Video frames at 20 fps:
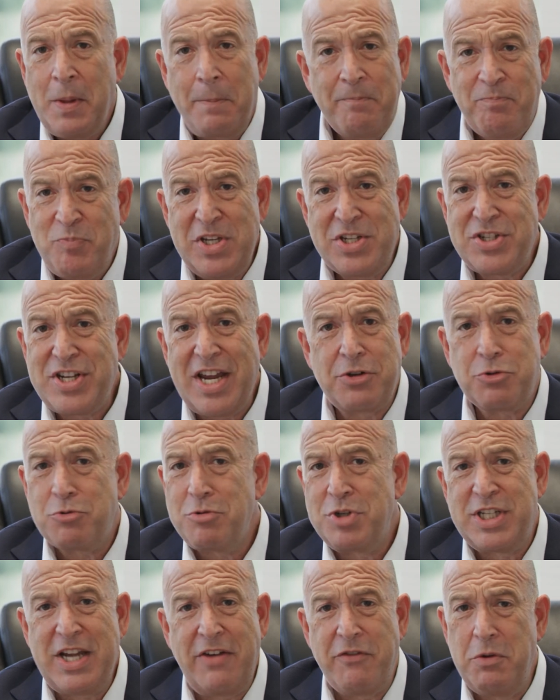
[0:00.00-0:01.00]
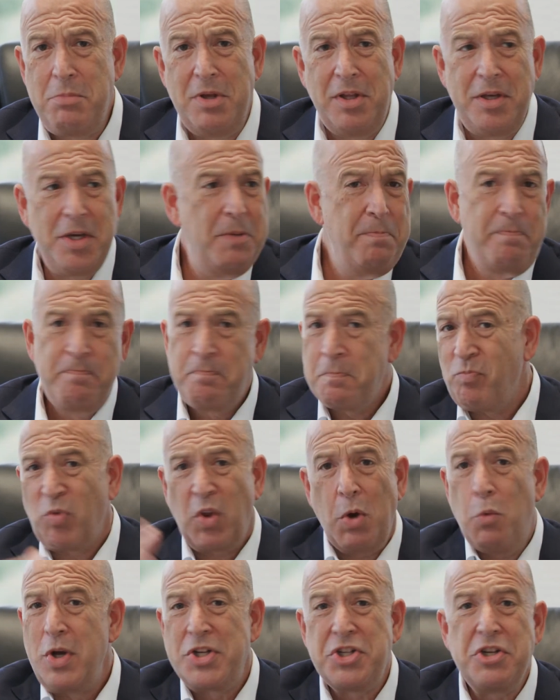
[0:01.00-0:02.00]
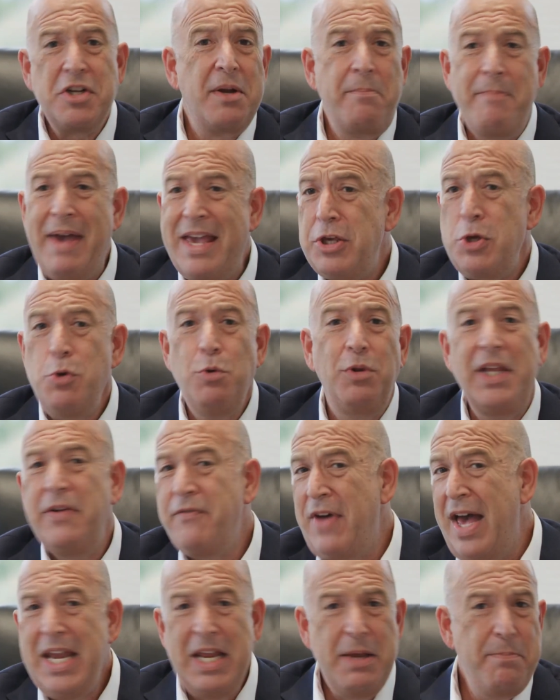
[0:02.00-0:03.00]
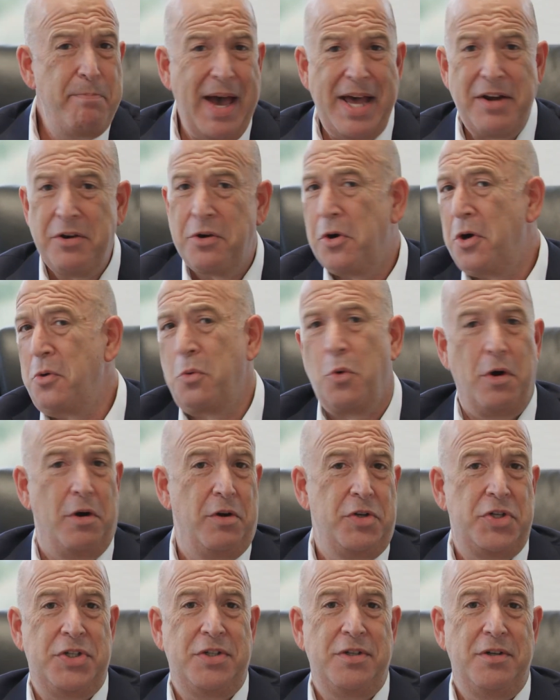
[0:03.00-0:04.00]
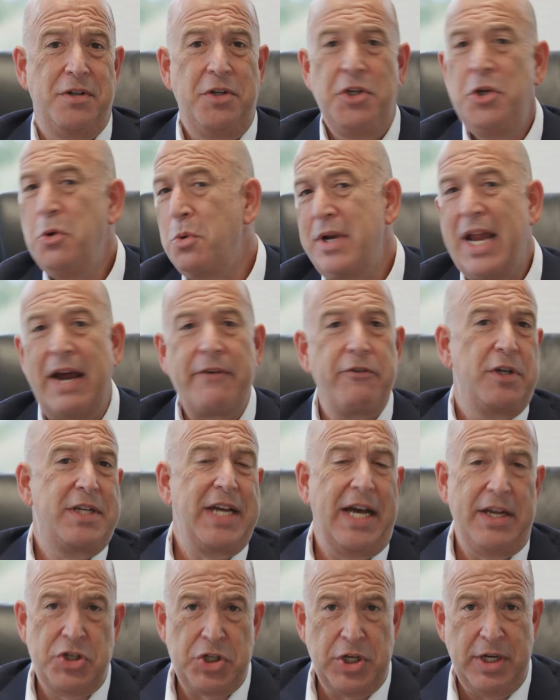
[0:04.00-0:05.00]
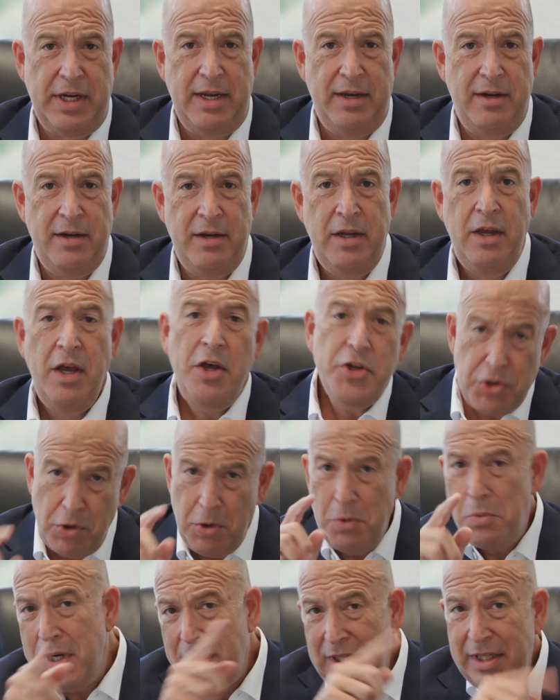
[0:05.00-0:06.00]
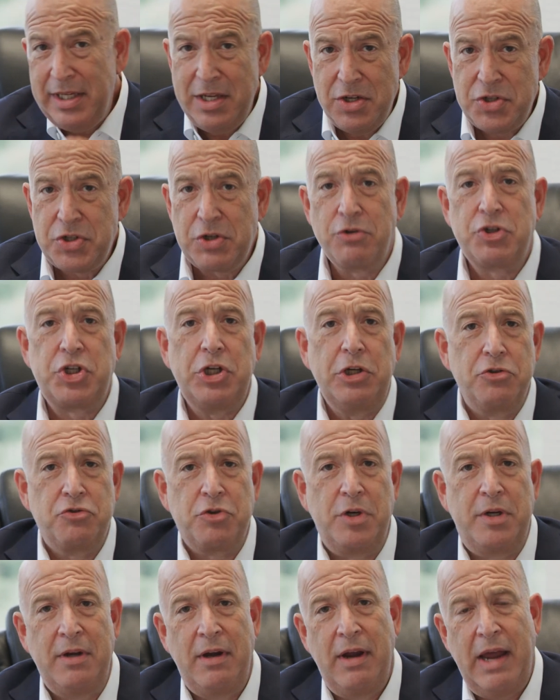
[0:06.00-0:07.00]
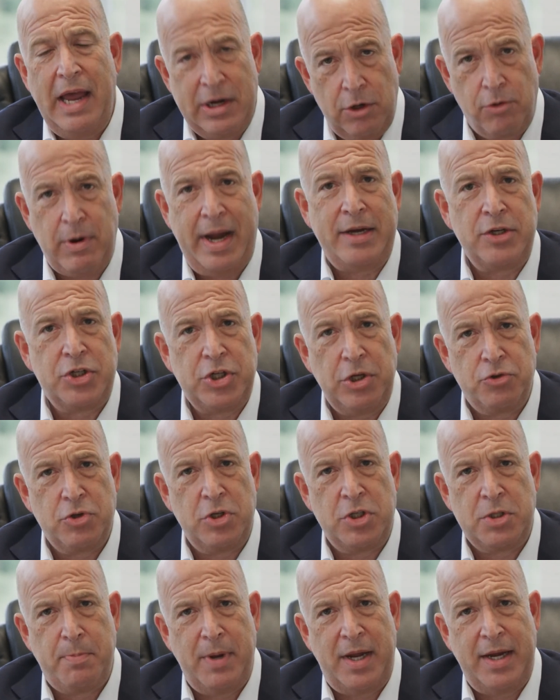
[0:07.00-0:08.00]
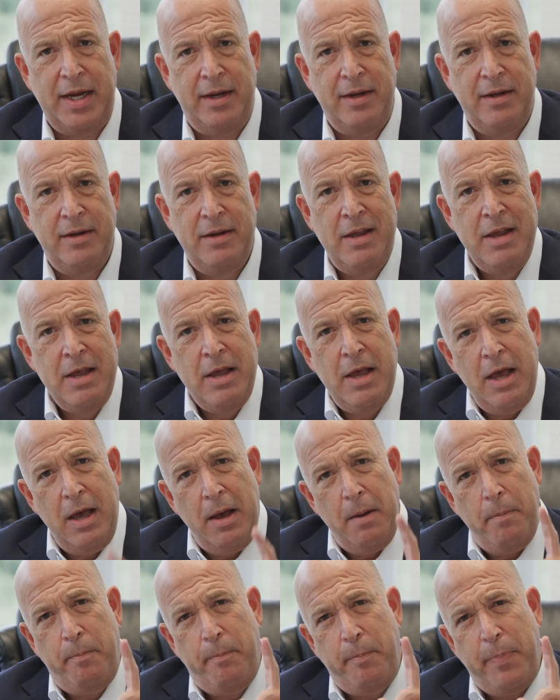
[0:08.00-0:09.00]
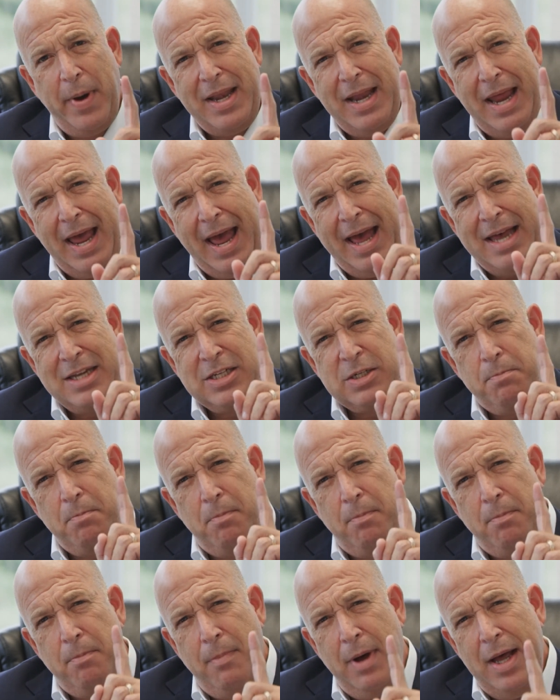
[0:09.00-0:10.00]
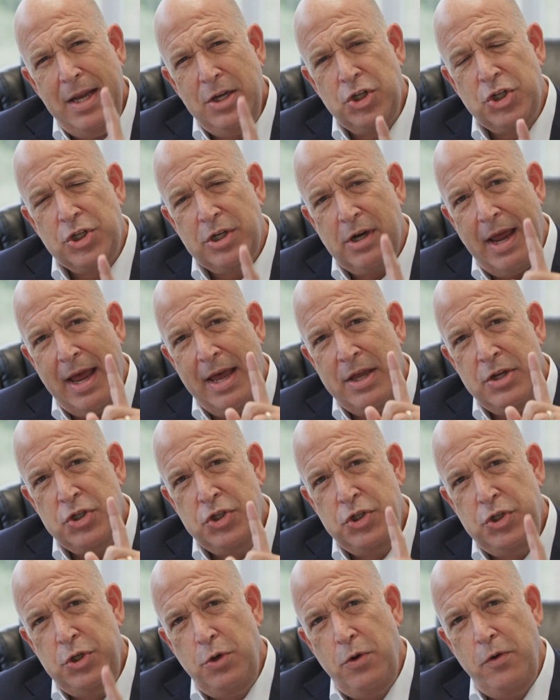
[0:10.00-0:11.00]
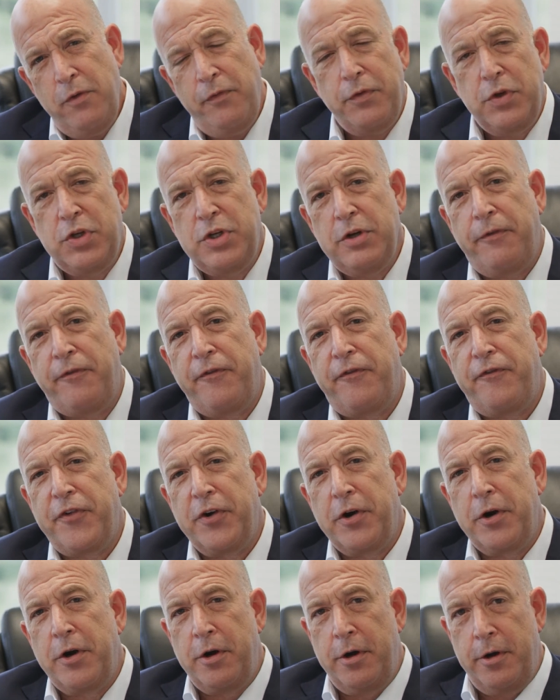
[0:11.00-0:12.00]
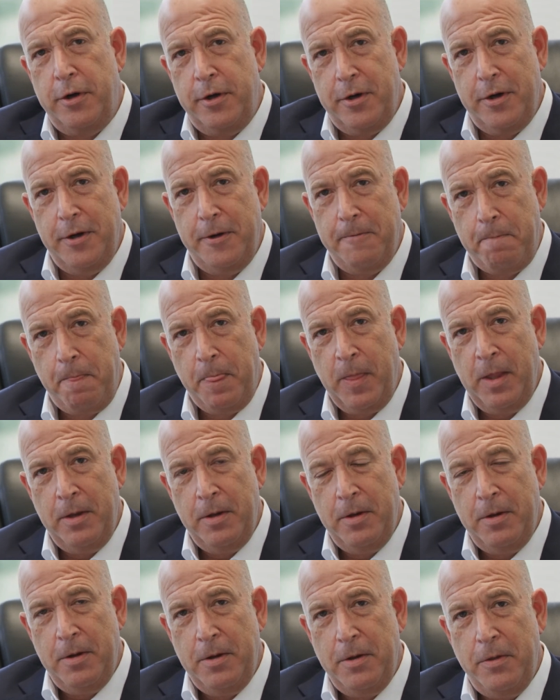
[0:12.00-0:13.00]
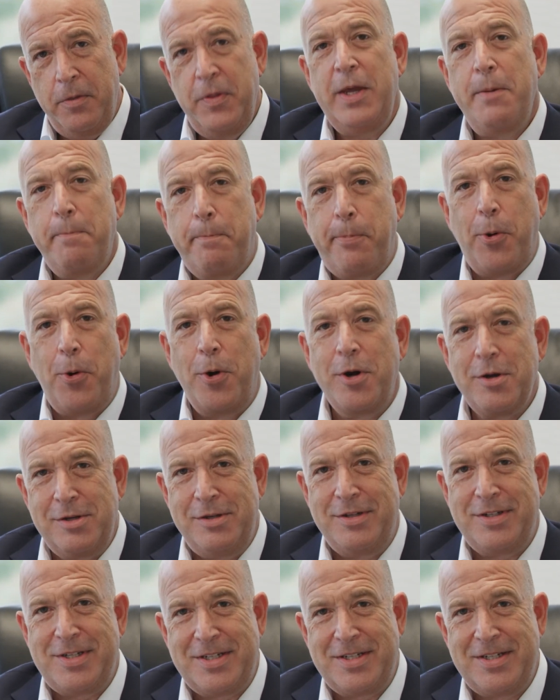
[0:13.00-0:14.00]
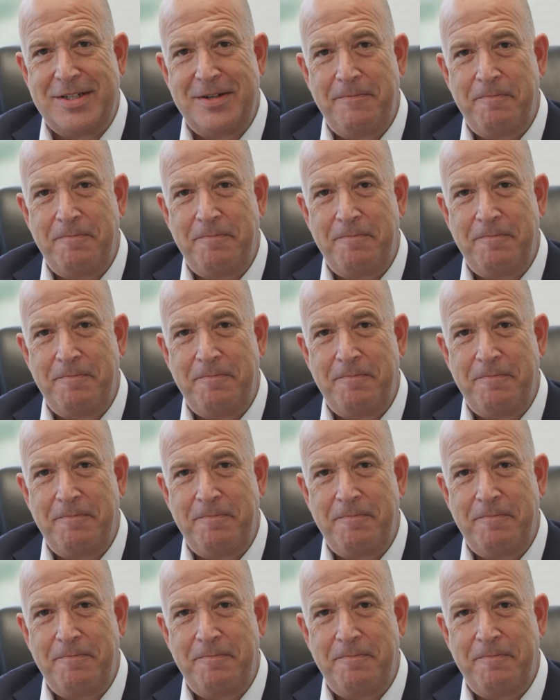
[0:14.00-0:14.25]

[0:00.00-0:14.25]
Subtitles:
This extra 7 million wasn't going to make you live any better or worse. You were never touching it. So it really is your children and grandchildren's money. But as much as you've deferred the importance